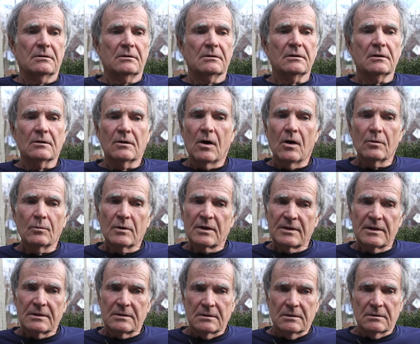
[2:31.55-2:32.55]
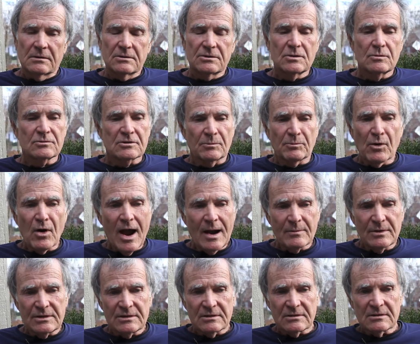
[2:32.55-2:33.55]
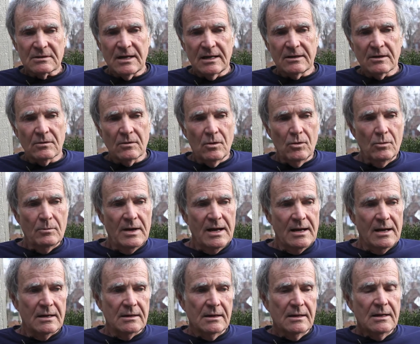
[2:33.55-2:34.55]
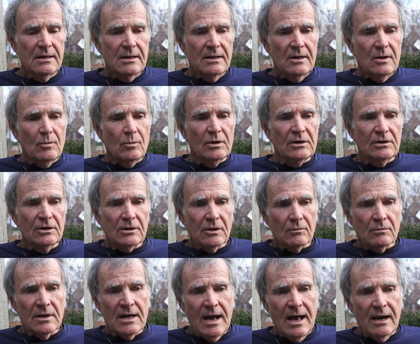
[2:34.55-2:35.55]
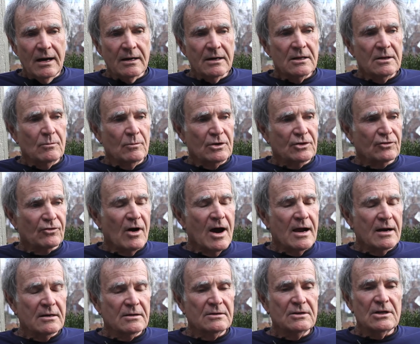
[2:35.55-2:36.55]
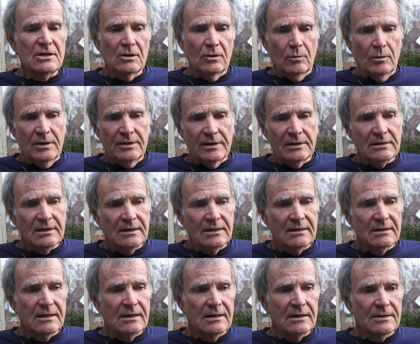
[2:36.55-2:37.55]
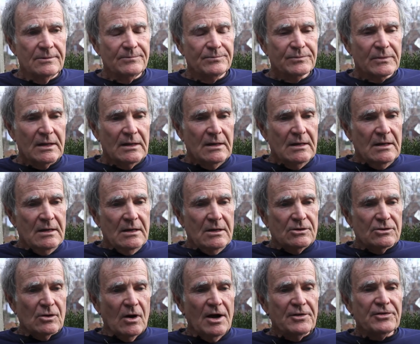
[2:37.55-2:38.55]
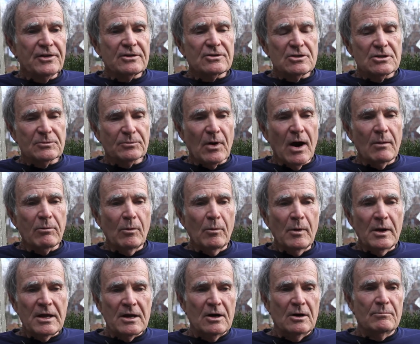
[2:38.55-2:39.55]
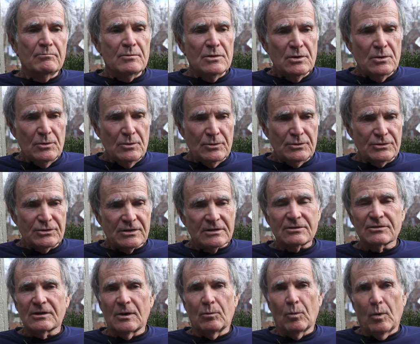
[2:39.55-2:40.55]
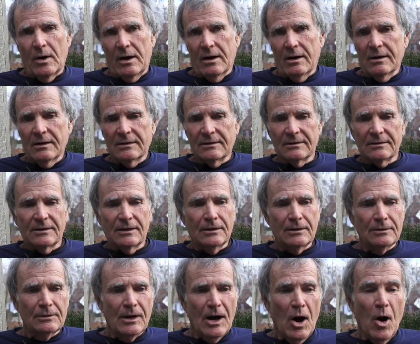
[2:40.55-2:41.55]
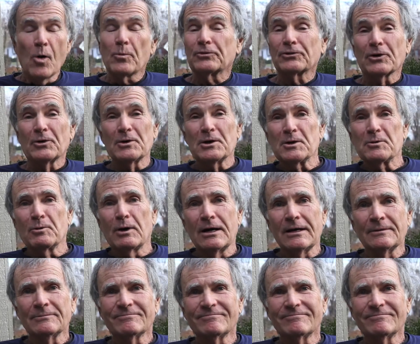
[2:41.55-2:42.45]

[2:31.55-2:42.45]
Get on with it. She was a pragmatist like her old man. We look at reality and we try to deal with it. And so I think she's probably amused somewhere. I hope so anyway.